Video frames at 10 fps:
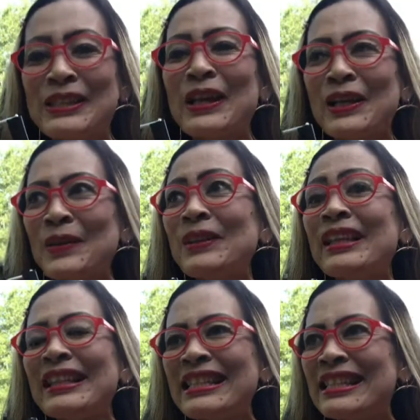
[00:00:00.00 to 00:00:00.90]
So I know
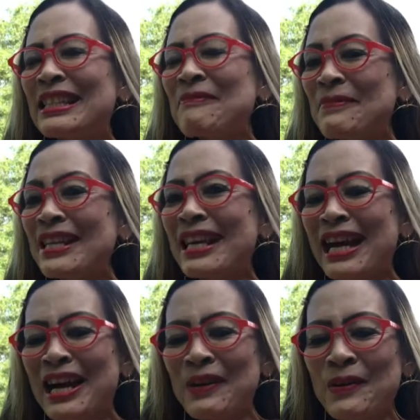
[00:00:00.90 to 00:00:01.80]
the lesson me
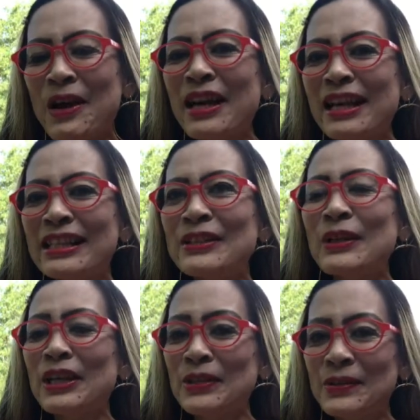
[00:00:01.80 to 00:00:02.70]
now.
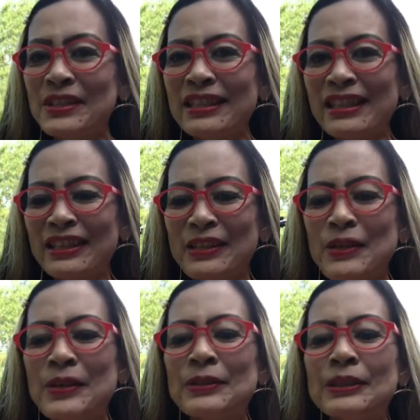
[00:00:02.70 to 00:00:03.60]
So I use it, you
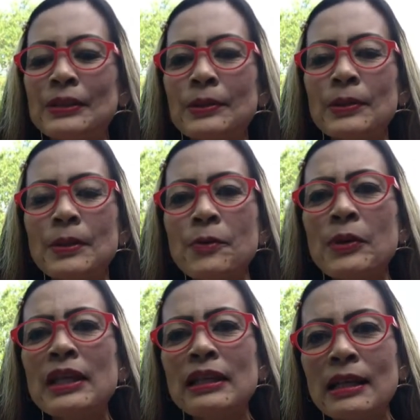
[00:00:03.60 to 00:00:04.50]
know. So
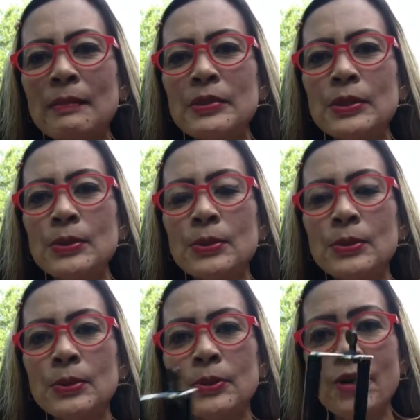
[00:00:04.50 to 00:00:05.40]
when it comes
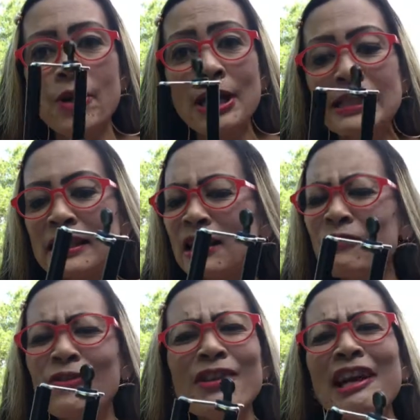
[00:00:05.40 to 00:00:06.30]
to
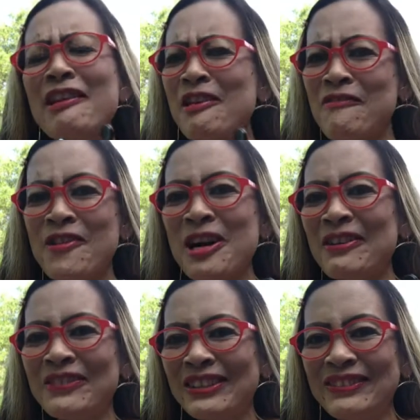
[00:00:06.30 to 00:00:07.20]
cell phone, I never
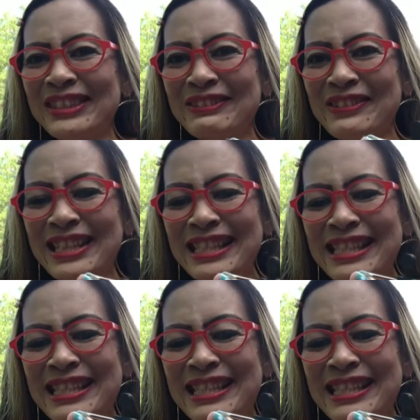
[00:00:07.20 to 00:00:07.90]
have even one.